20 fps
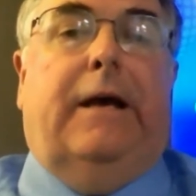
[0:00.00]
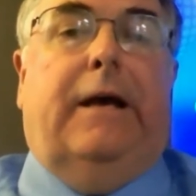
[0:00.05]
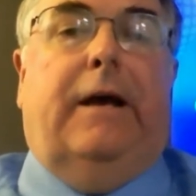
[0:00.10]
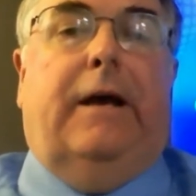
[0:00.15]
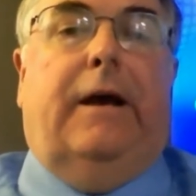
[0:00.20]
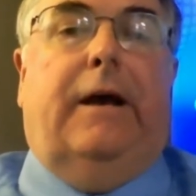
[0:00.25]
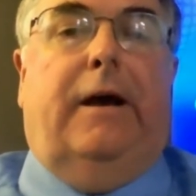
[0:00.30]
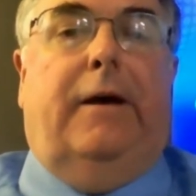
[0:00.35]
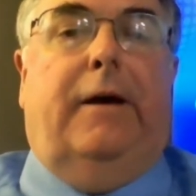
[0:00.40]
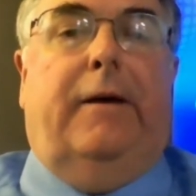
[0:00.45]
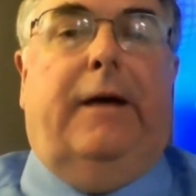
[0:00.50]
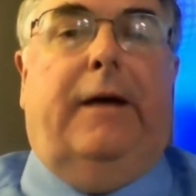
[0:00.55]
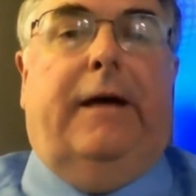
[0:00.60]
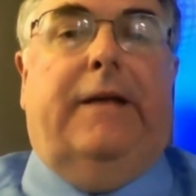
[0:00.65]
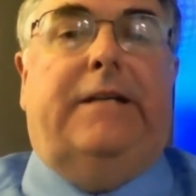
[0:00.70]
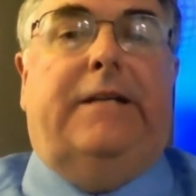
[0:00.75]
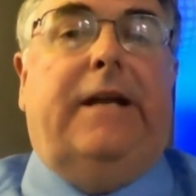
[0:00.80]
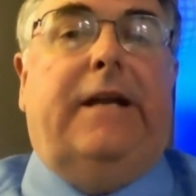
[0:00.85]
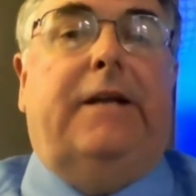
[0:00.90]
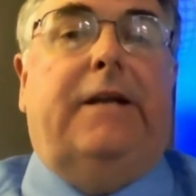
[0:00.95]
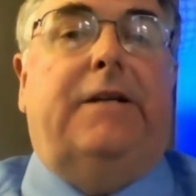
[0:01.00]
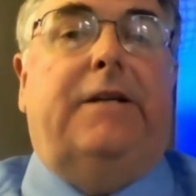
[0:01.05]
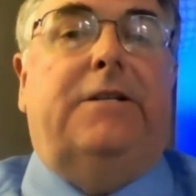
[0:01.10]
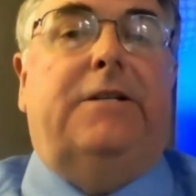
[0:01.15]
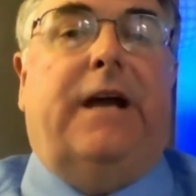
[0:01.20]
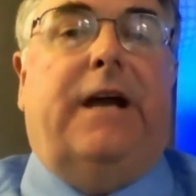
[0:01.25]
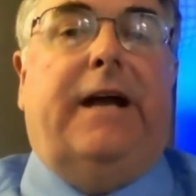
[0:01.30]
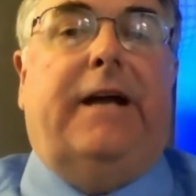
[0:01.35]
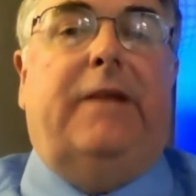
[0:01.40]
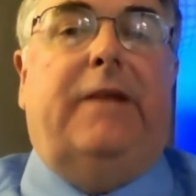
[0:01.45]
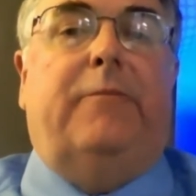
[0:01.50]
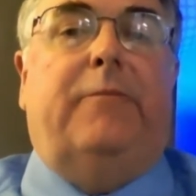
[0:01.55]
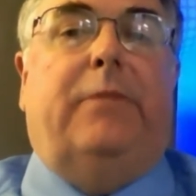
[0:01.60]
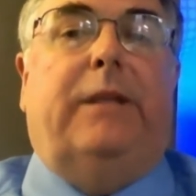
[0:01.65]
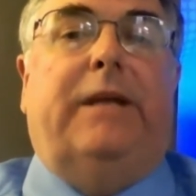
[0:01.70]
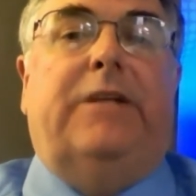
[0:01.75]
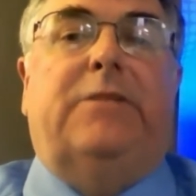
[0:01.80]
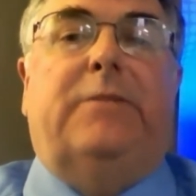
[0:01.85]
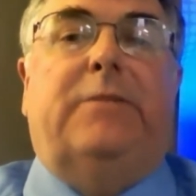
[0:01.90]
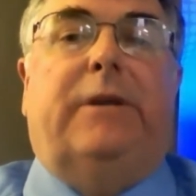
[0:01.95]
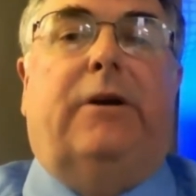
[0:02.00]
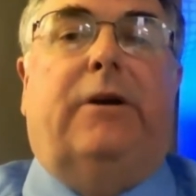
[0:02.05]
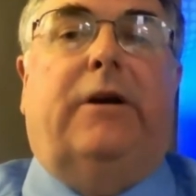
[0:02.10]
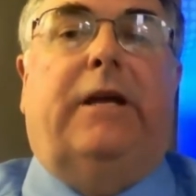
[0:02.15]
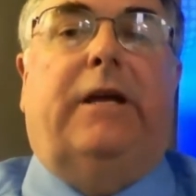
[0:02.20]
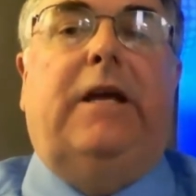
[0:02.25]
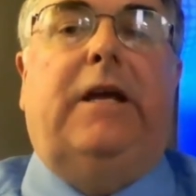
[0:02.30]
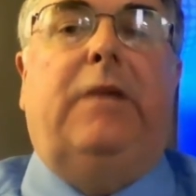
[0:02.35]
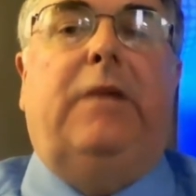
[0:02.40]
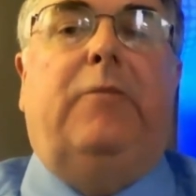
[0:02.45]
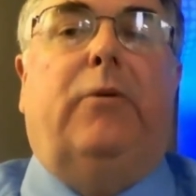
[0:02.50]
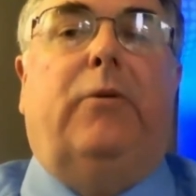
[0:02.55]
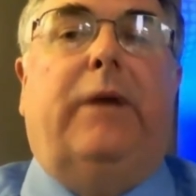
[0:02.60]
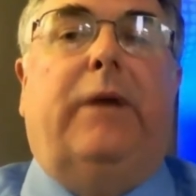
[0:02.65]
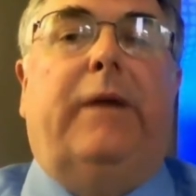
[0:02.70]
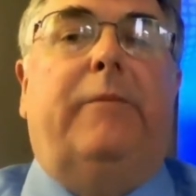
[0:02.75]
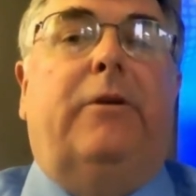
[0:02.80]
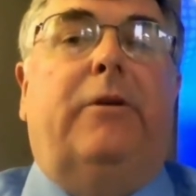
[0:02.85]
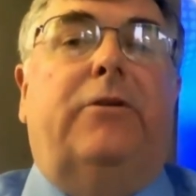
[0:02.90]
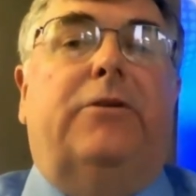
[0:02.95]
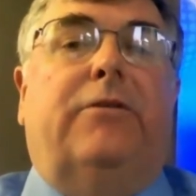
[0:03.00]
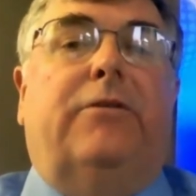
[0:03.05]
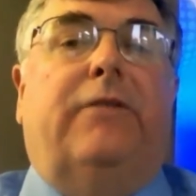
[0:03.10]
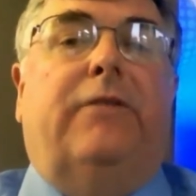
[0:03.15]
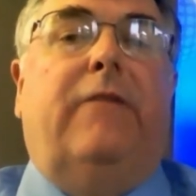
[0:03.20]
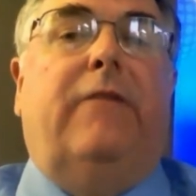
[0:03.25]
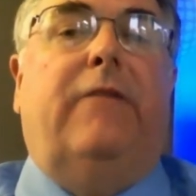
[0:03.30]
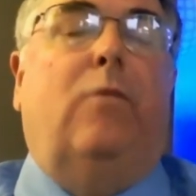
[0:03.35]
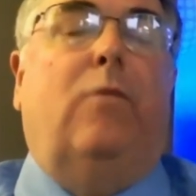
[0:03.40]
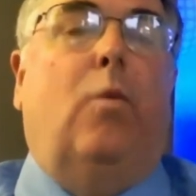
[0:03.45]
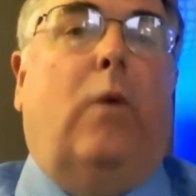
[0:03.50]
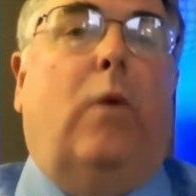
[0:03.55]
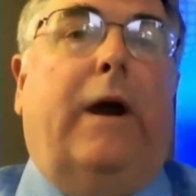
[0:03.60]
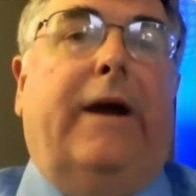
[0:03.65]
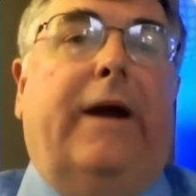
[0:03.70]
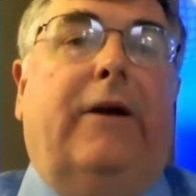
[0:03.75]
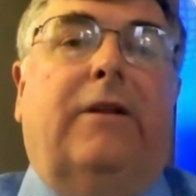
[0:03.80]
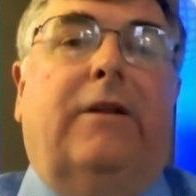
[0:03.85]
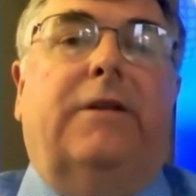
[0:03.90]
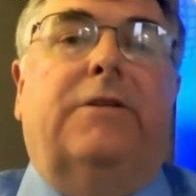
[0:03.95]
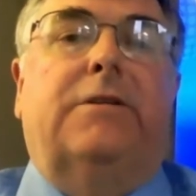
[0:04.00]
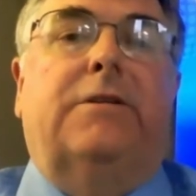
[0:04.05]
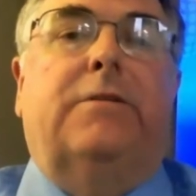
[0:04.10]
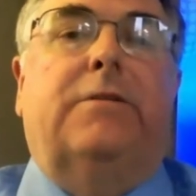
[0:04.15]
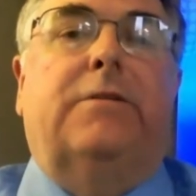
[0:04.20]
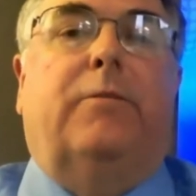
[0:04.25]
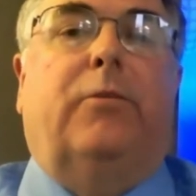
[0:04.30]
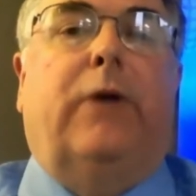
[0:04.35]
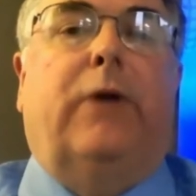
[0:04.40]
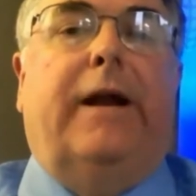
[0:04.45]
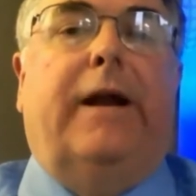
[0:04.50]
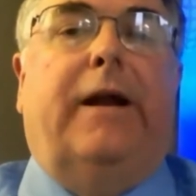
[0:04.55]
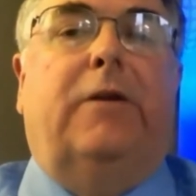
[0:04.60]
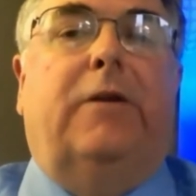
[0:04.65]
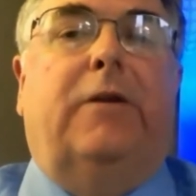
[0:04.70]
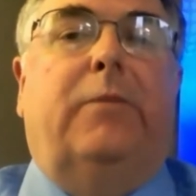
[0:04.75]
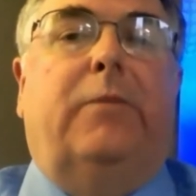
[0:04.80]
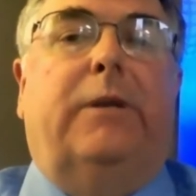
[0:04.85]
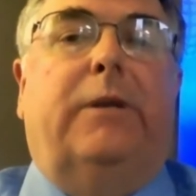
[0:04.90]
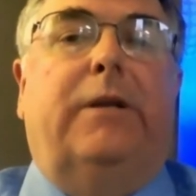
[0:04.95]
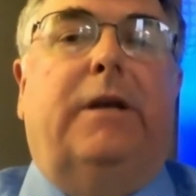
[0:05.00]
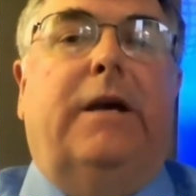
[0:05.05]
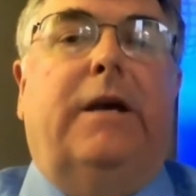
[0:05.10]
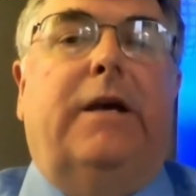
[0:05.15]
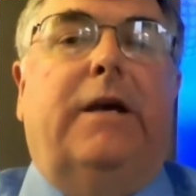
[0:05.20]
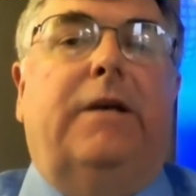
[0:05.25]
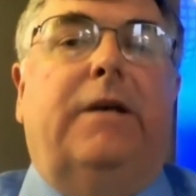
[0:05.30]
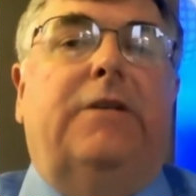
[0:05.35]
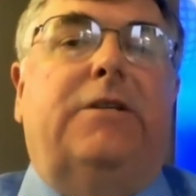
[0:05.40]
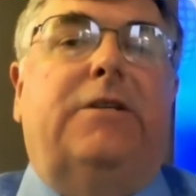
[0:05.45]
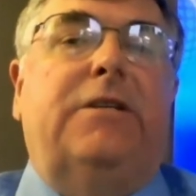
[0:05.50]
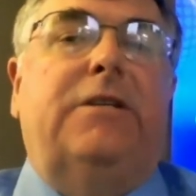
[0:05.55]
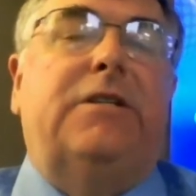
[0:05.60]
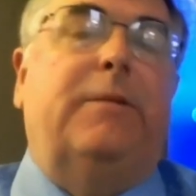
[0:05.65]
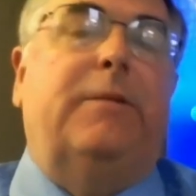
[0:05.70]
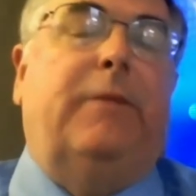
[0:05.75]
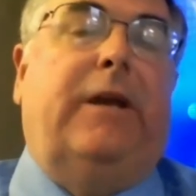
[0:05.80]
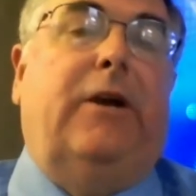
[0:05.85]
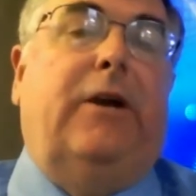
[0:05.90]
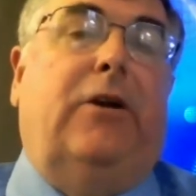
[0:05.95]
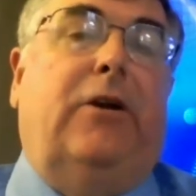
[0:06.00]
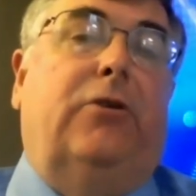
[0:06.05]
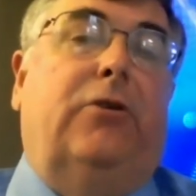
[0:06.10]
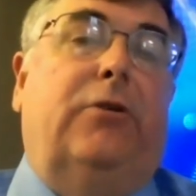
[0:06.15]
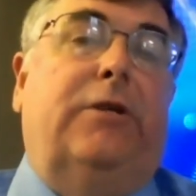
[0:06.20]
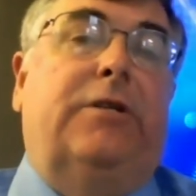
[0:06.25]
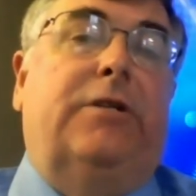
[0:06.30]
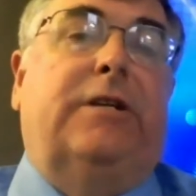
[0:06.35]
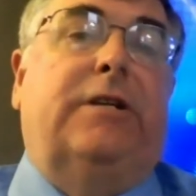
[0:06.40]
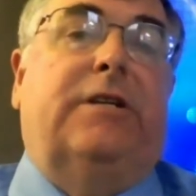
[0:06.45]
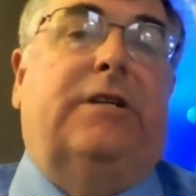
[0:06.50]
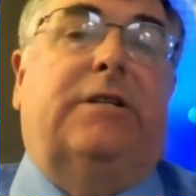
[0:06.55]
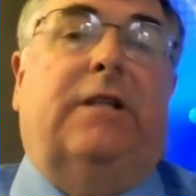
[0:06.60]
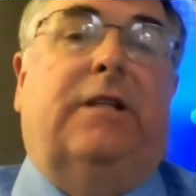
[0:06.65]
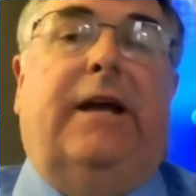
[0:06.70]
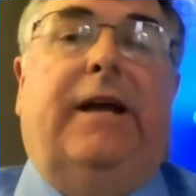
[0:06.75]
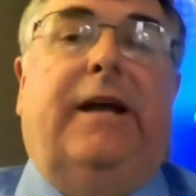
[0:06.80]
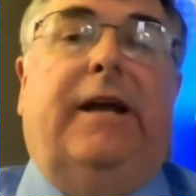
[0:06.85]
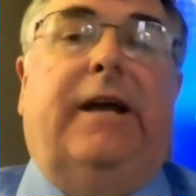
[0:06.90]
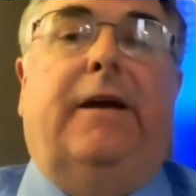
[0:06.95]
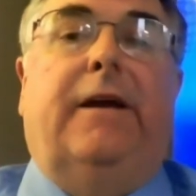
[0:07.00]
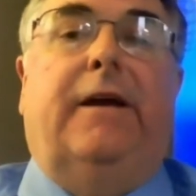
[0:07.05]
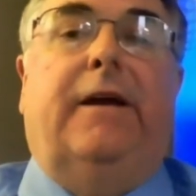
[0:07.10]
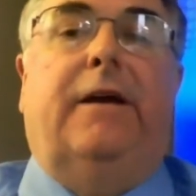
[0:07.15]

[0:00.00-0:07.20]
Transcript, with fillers: Uh, antenna design and placement are key parameters of any wireless product, but system characteristics like